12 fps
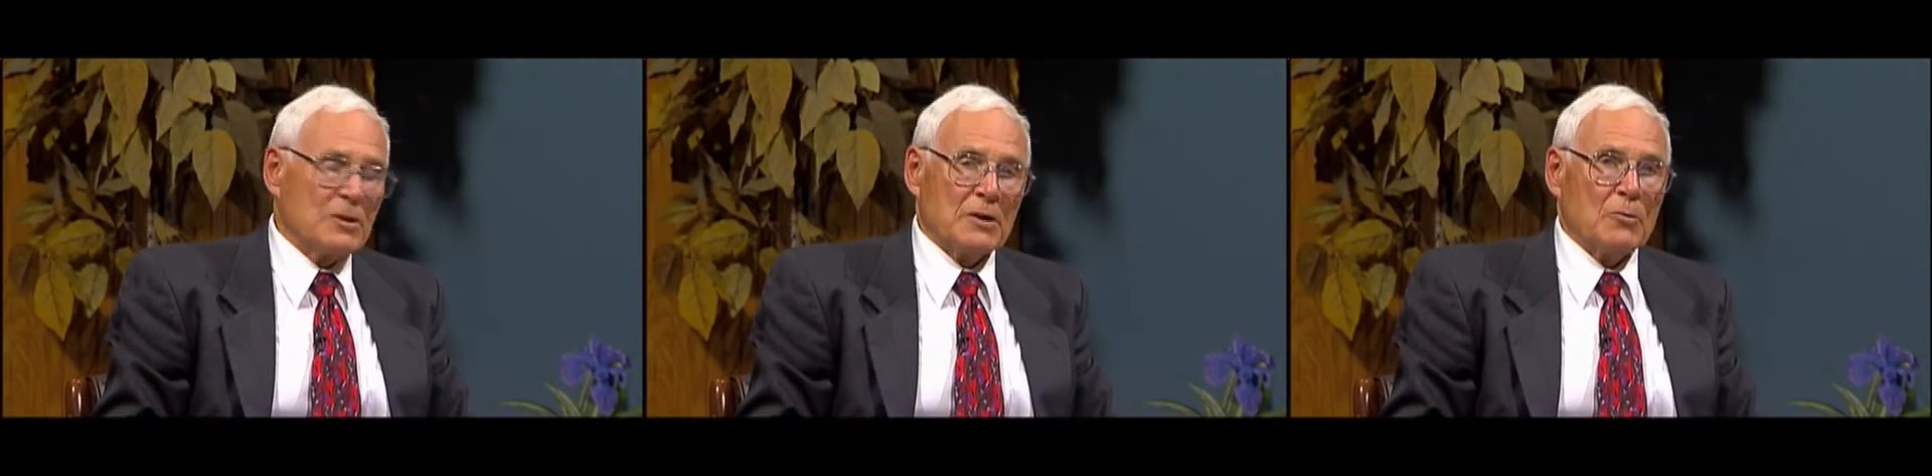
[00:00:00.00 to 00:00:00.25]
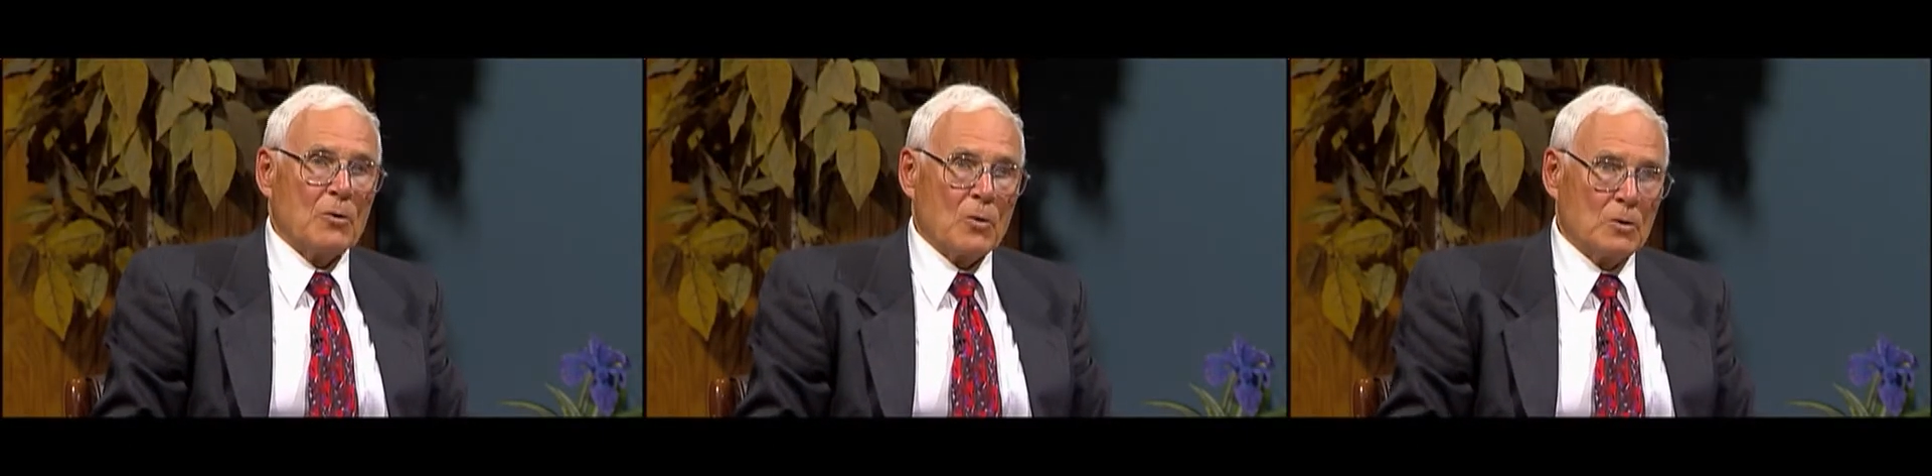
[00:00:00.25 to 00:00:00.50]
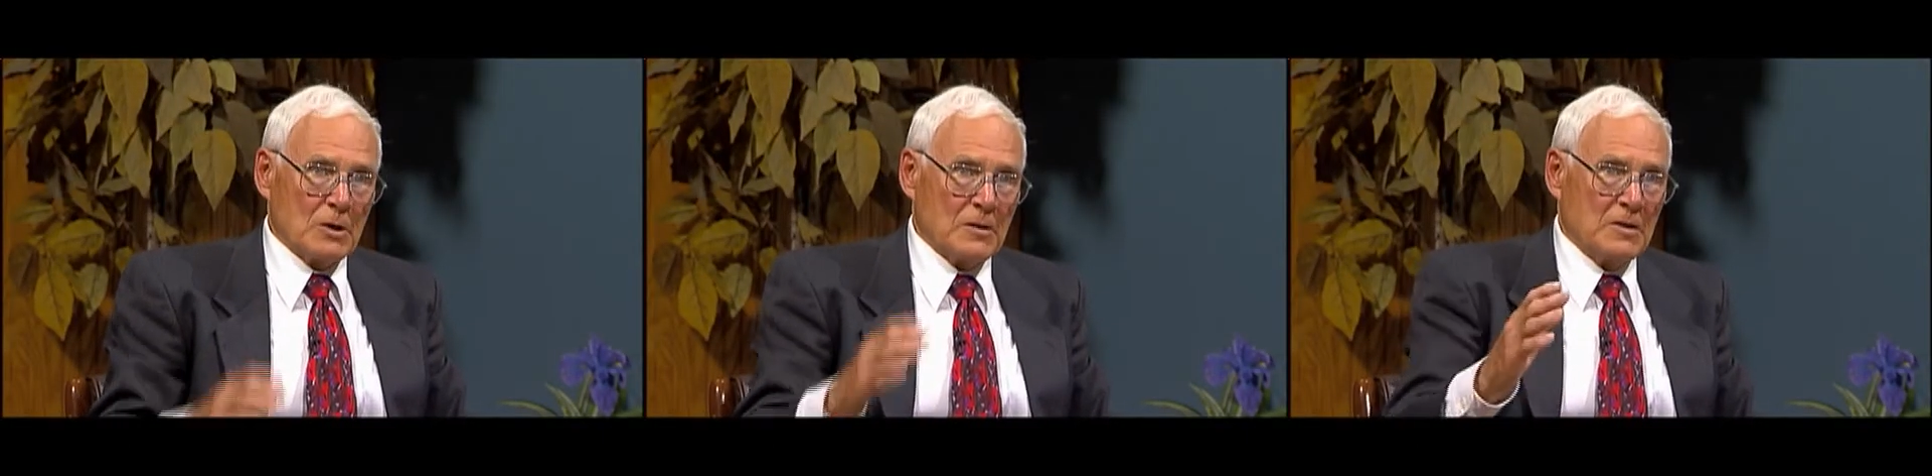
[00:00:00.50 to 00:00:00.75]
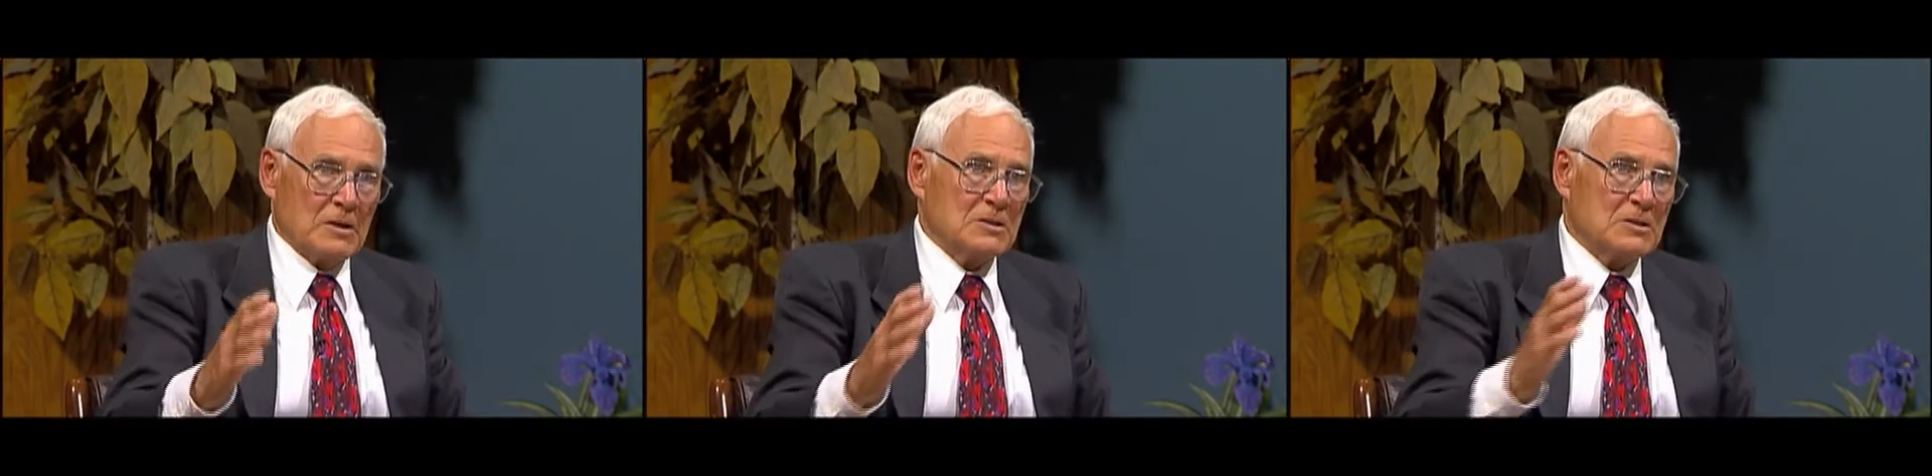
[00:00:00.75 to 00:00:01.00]
that wrote
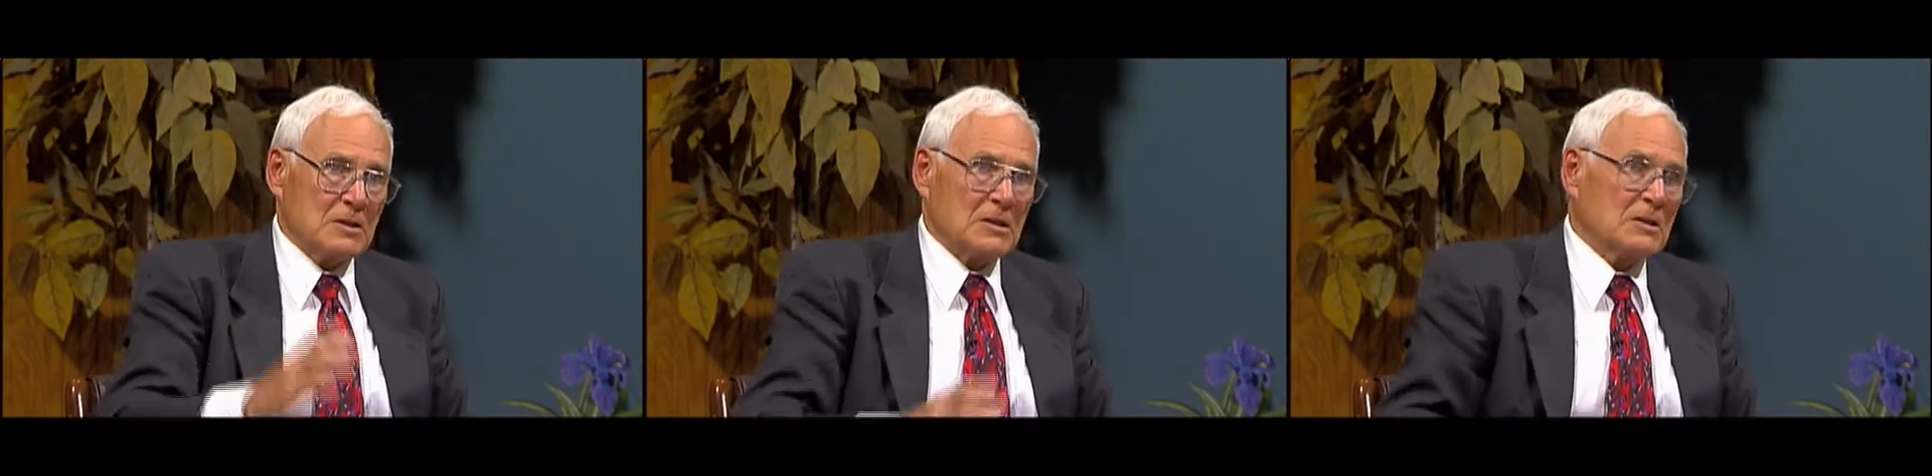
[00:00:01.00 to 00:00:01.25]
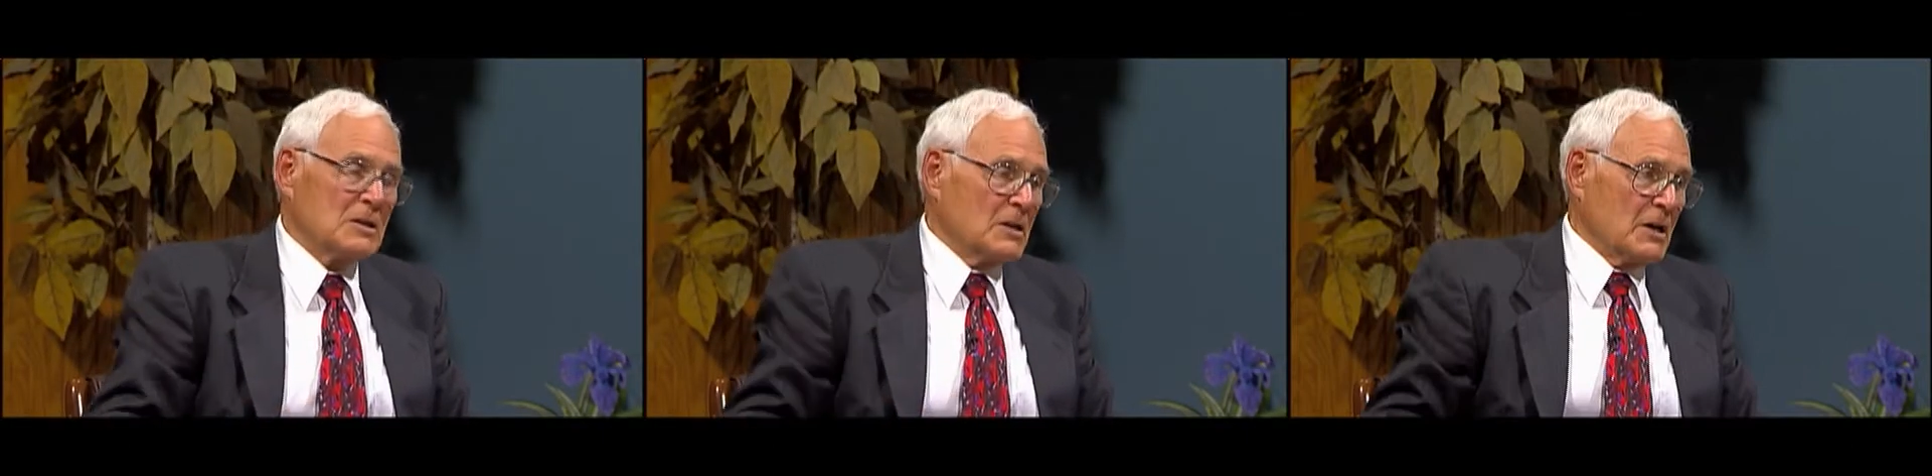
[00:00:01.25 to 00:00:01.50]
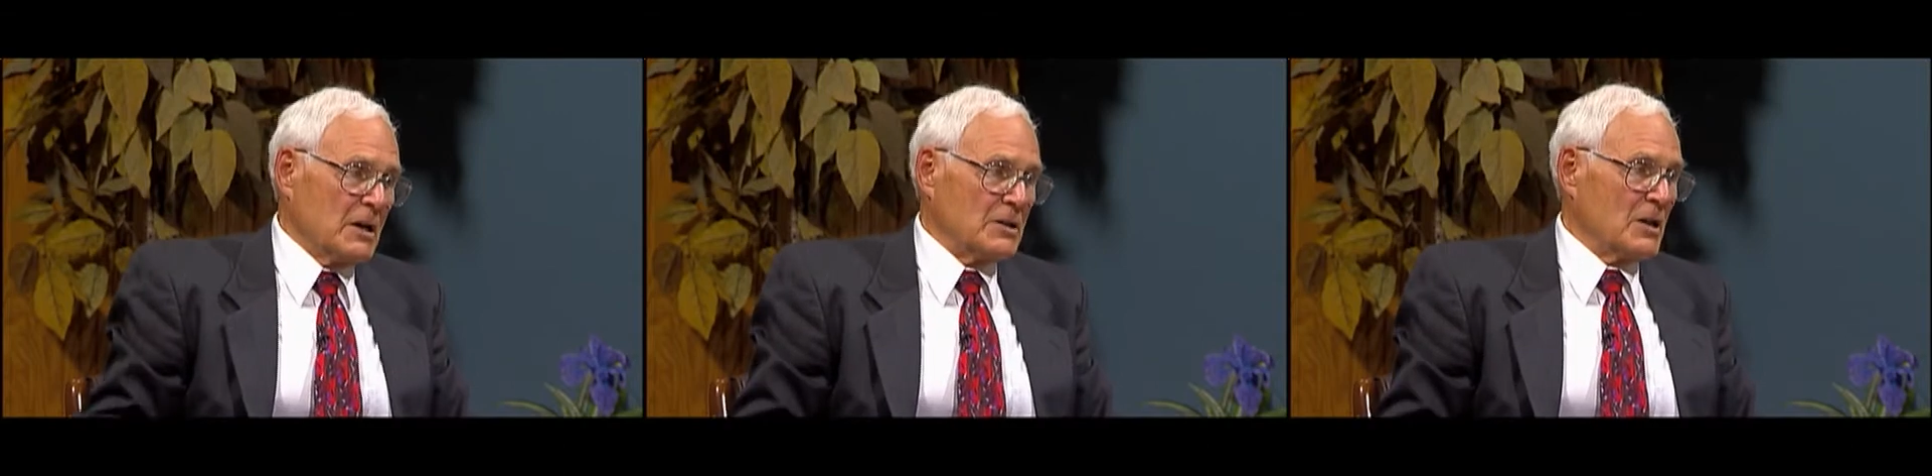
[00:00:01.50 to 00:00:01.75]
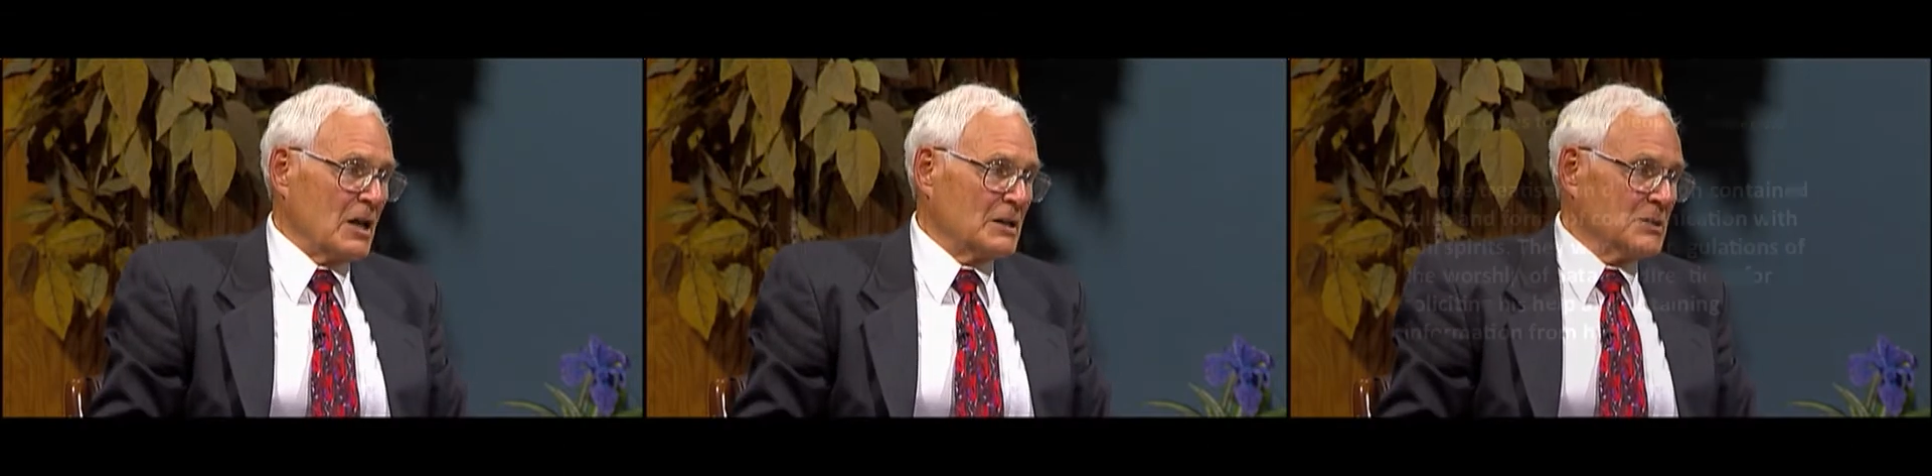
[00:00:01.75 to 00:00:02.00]
on this that had
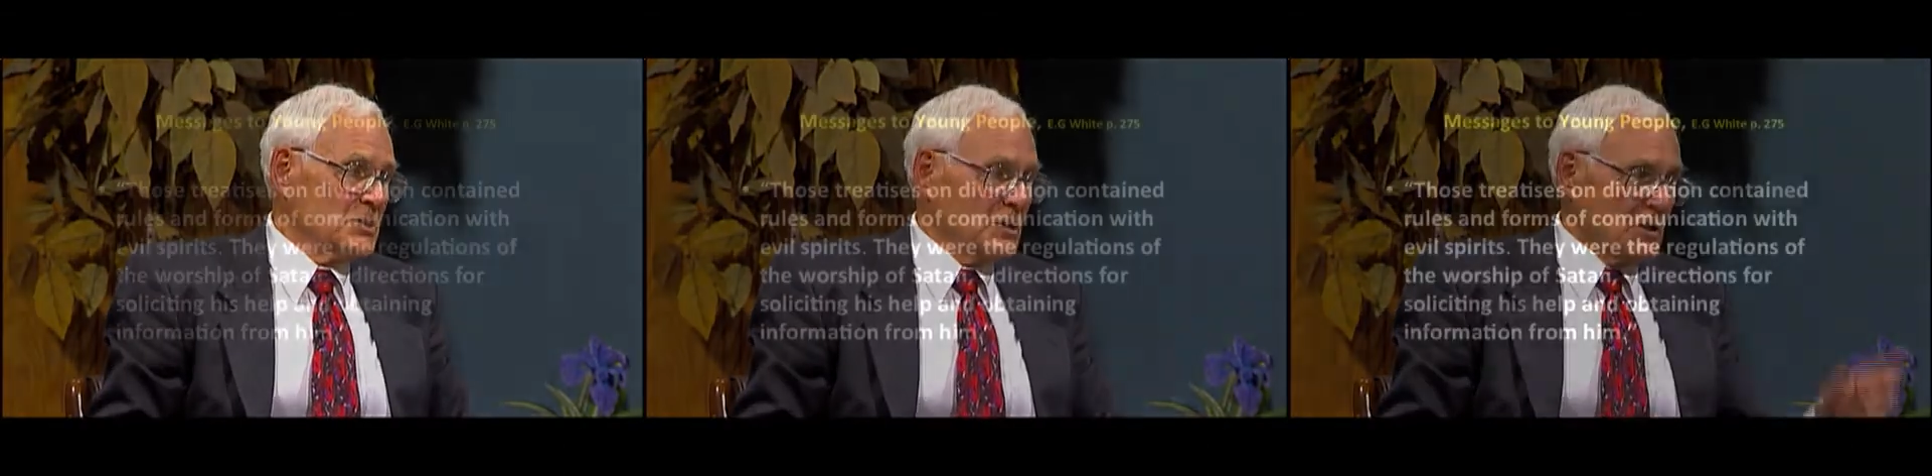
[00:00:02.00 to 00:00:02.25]
knowledge.